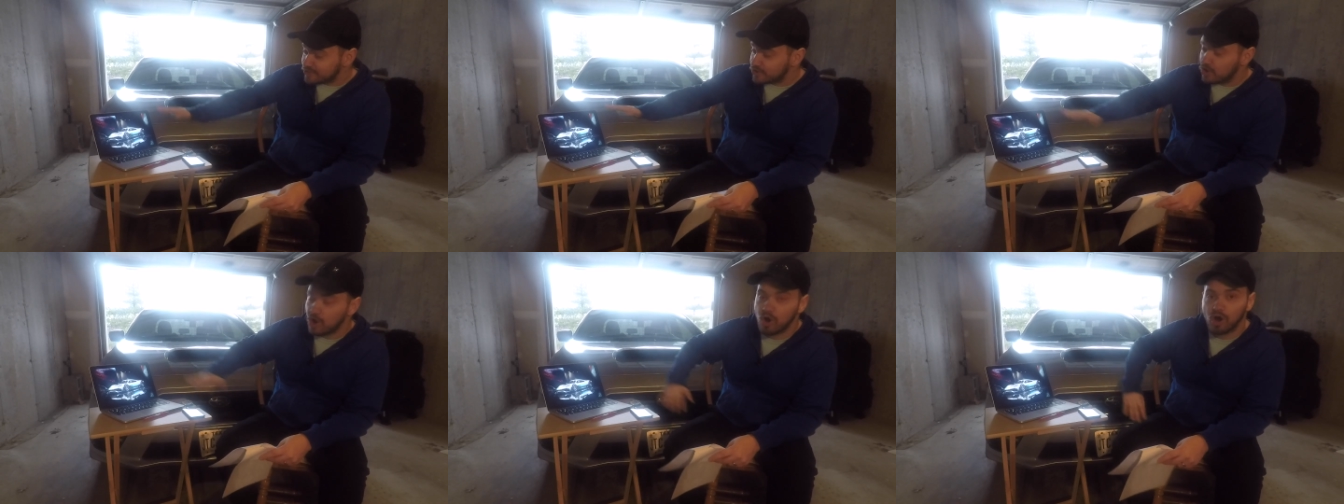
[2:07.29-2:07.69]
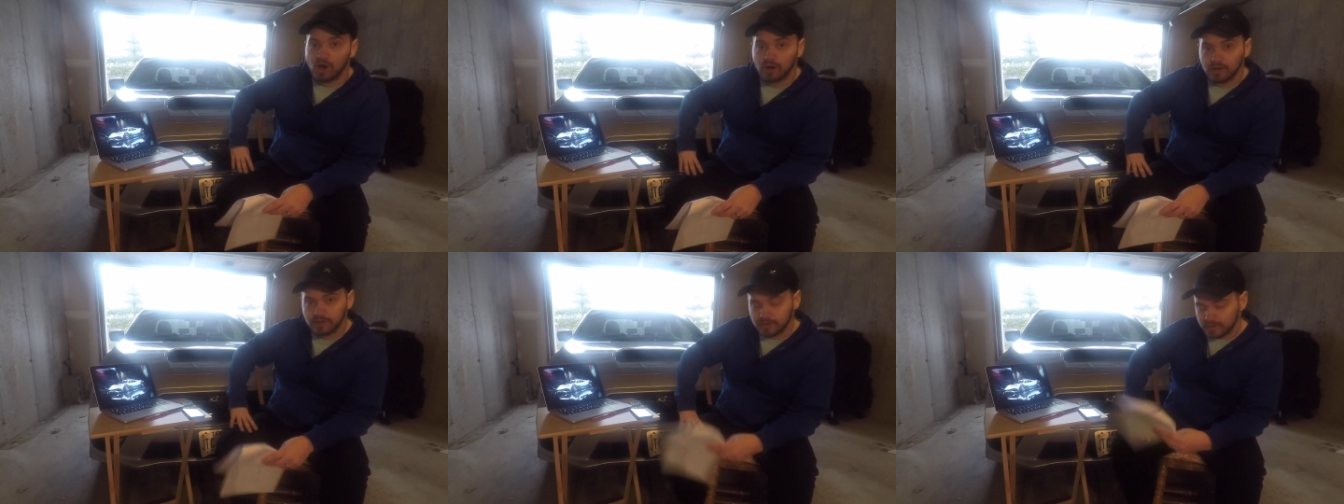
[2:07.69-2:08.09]

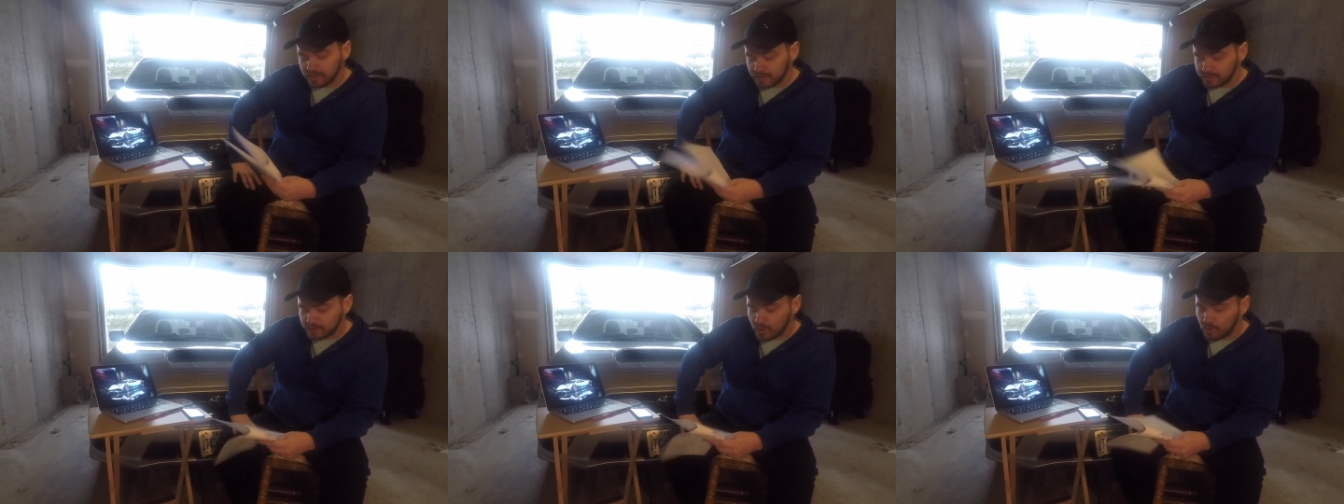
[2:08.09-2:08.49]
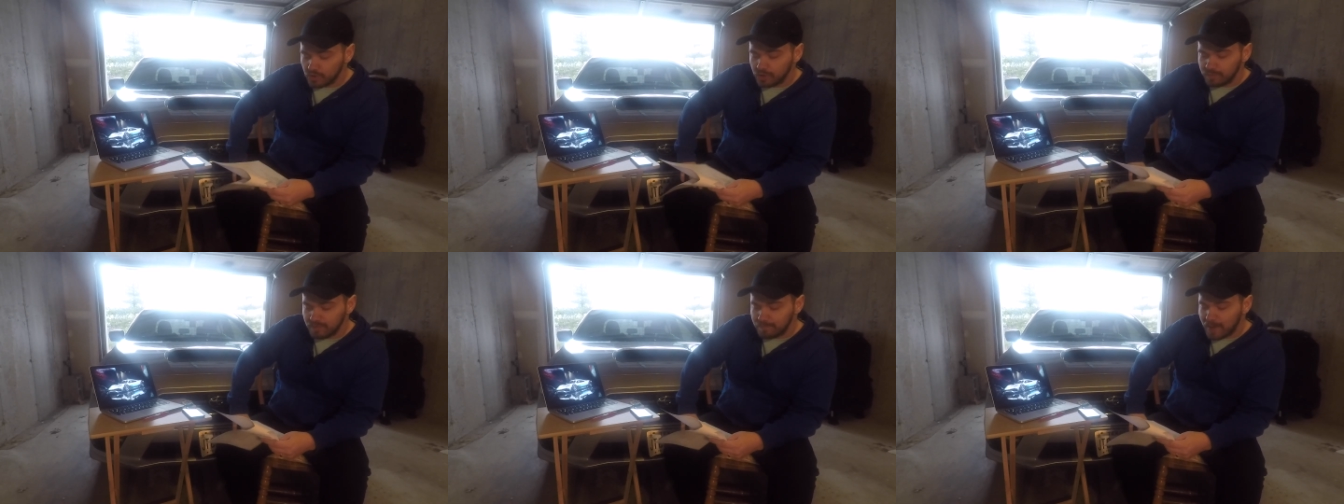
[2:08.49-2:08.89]
car is
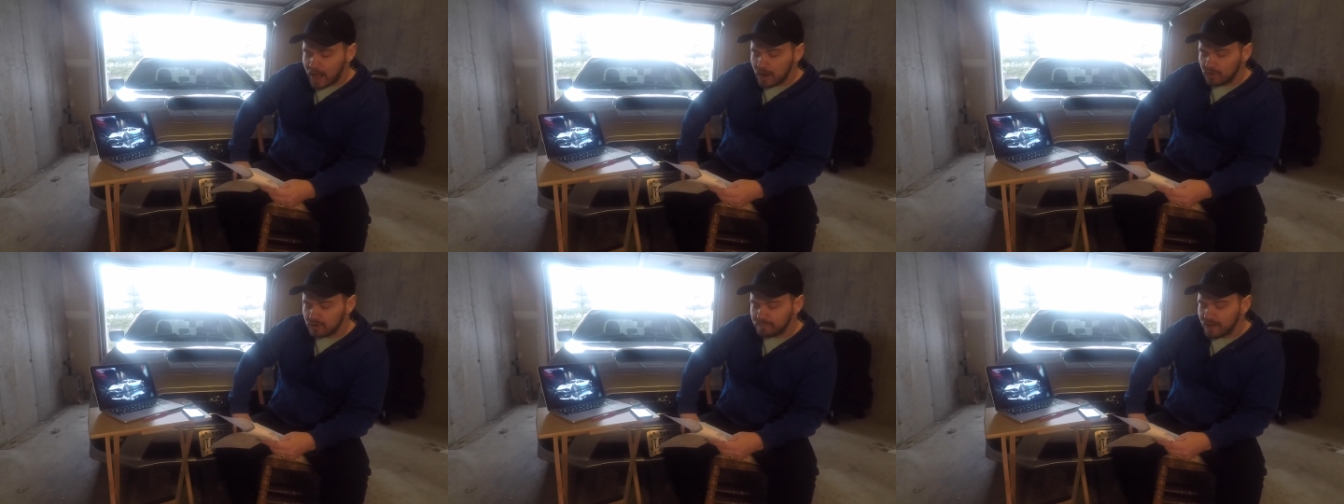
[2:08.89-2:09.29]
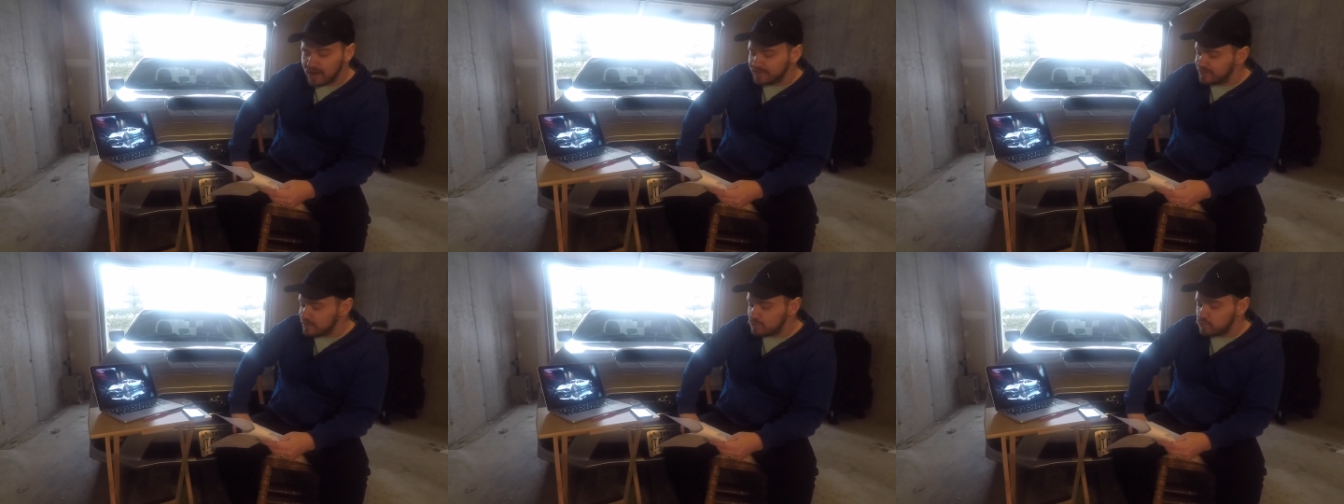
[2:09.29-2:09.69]
going to be powered
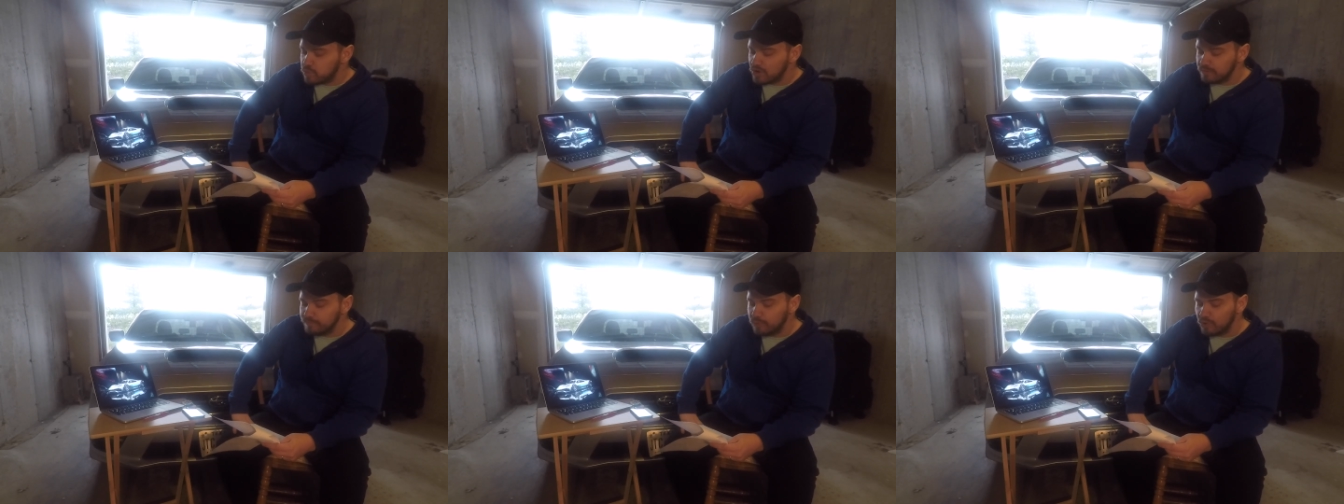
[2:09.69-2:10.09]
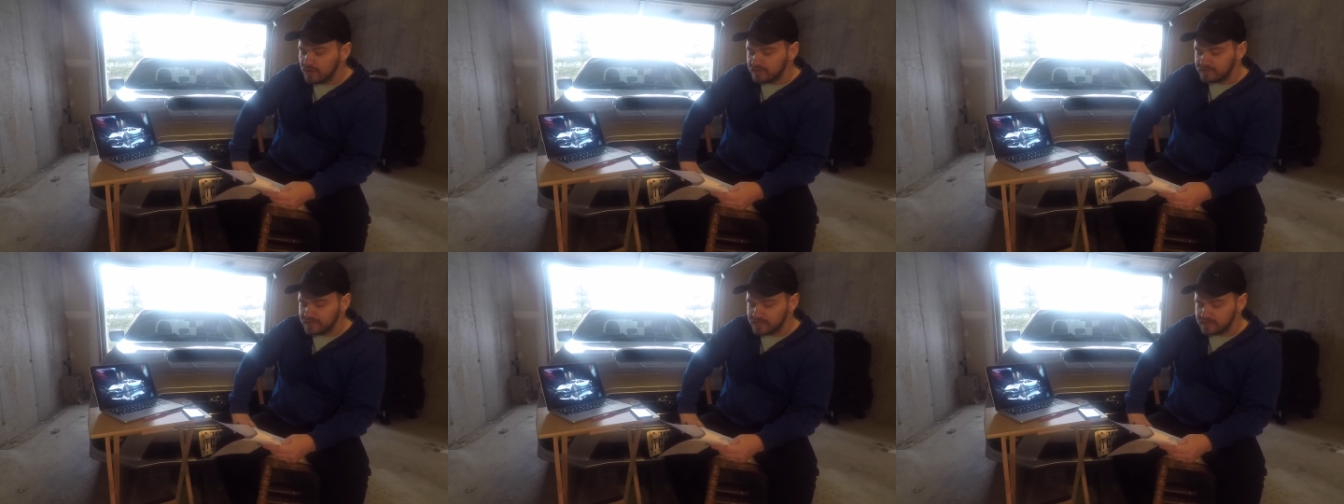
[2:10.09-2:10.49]
by the
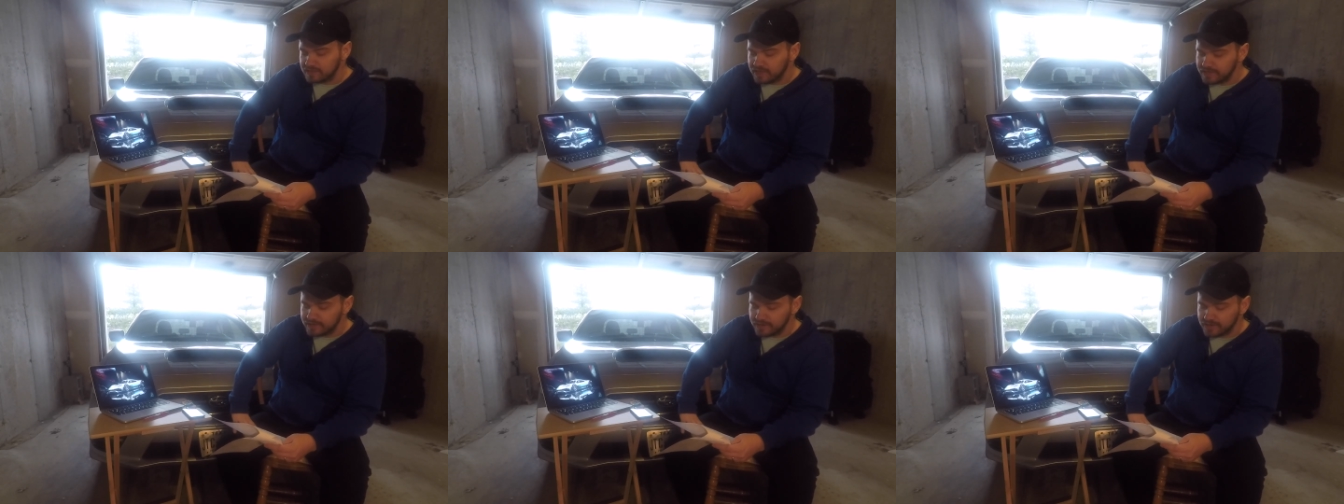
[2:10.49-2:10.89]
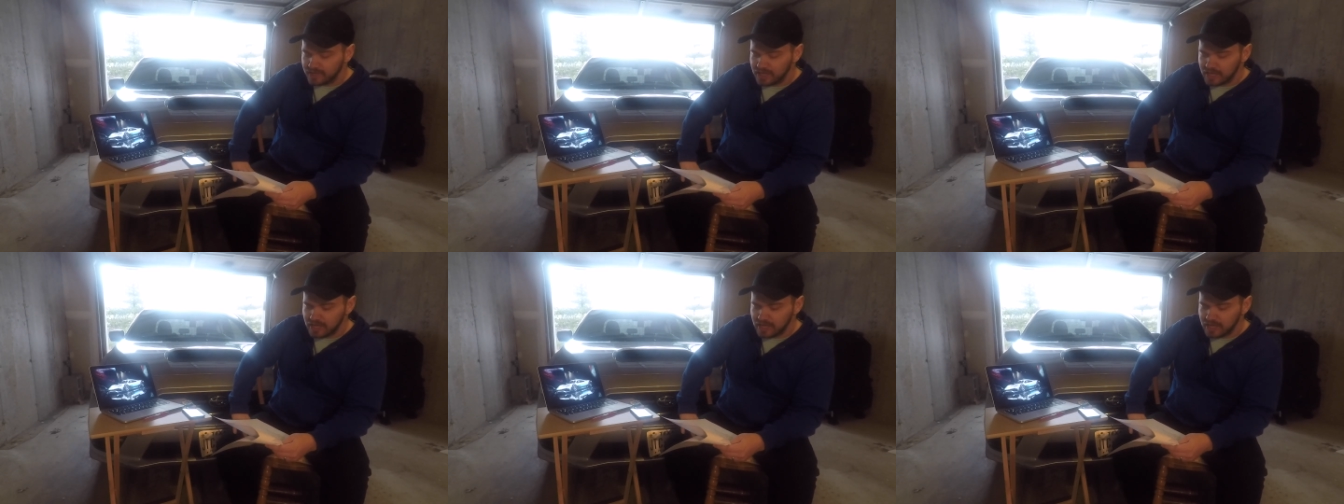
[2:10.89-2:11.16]
1.6 liter